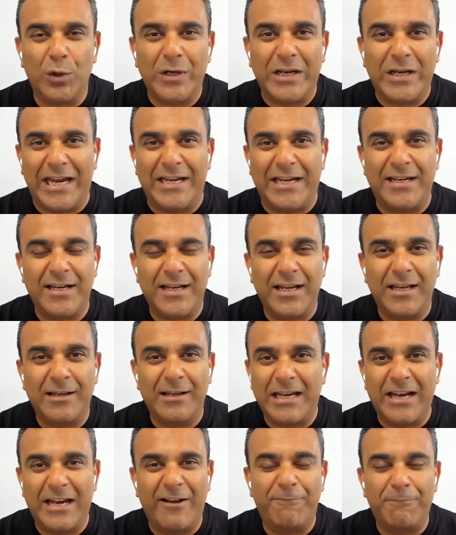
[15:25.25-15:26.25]
get
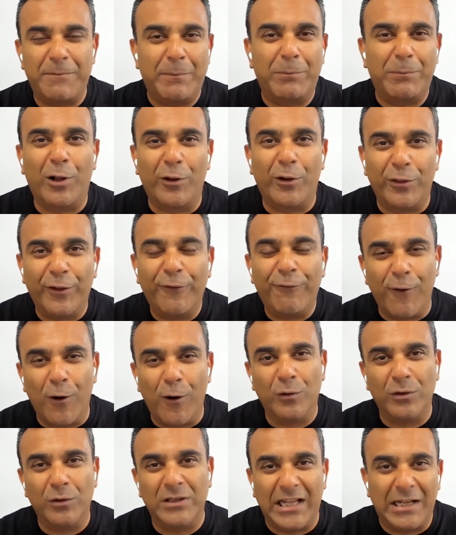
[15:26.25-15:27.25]
enough people on the
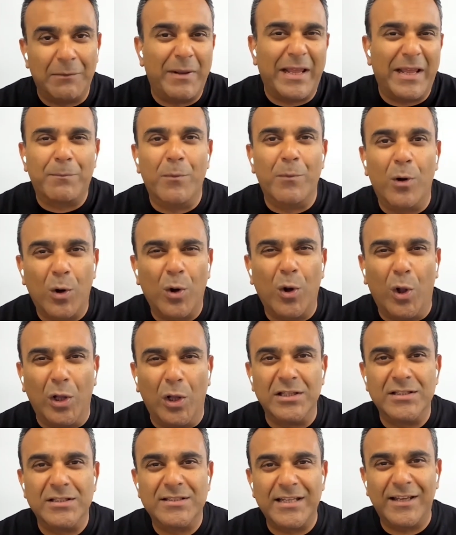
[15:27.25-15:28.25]
phone, they'll make more
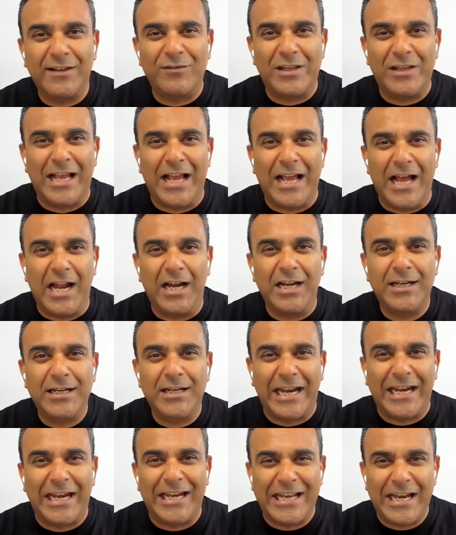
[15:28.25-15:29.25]
calls. If they can't
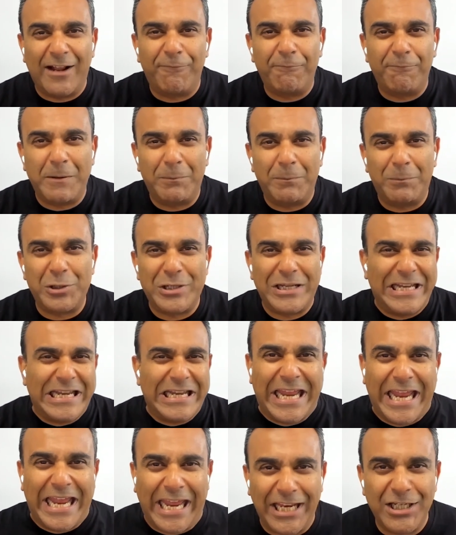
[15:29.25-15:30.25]
get enough people to
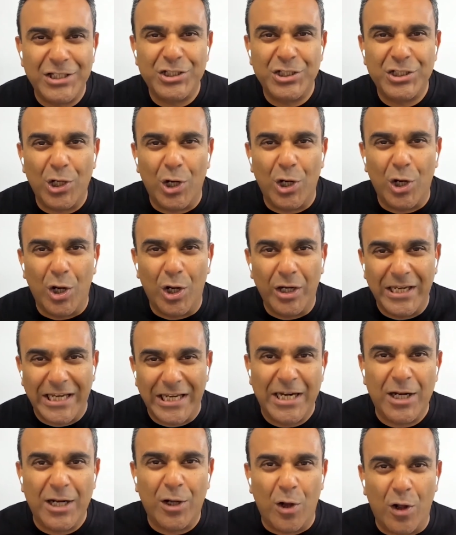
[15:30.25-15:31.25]
engage
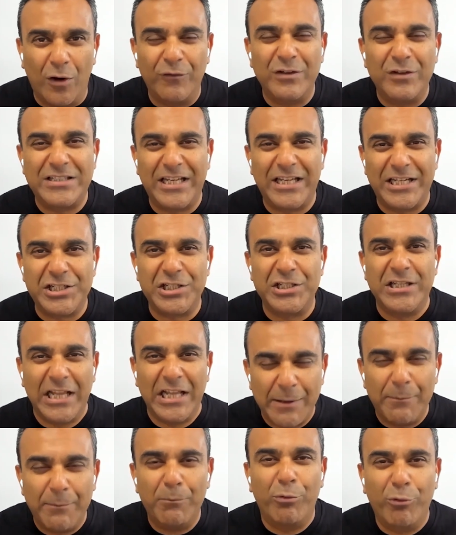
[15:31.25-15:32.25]
in a conversation,
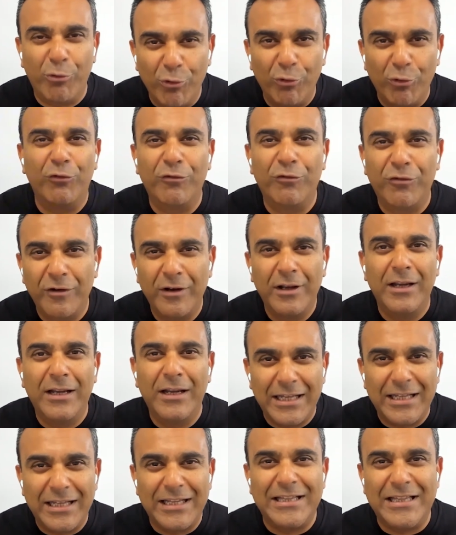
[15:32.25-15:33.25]
they'll improve
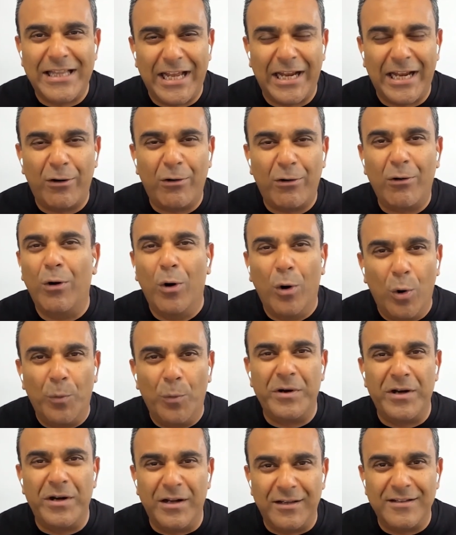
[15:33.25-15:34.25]
their
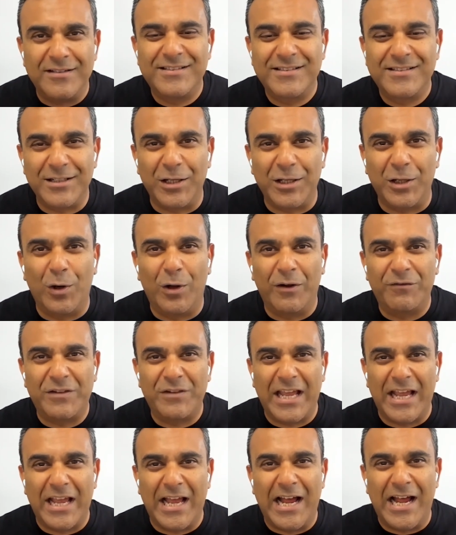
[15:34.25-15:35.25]
openers. If
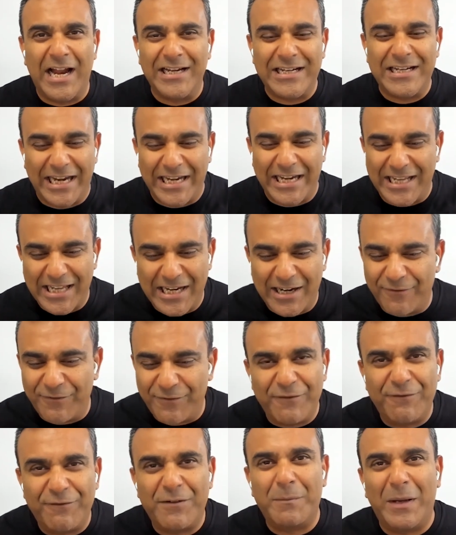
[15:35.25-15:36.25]
they aren't getting enough
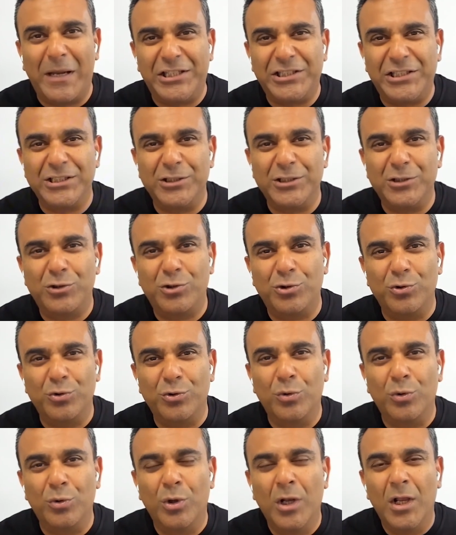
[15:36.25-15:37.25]
information
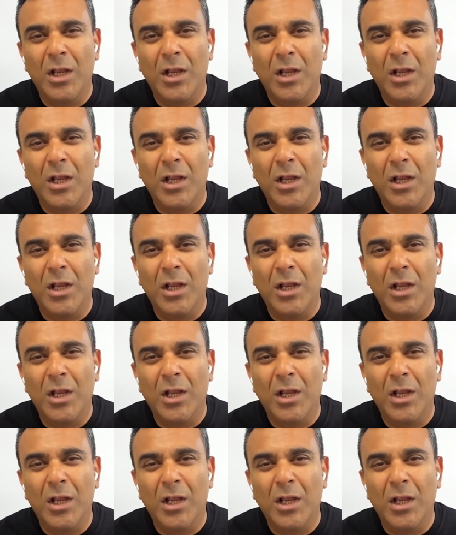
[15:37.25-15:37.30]
to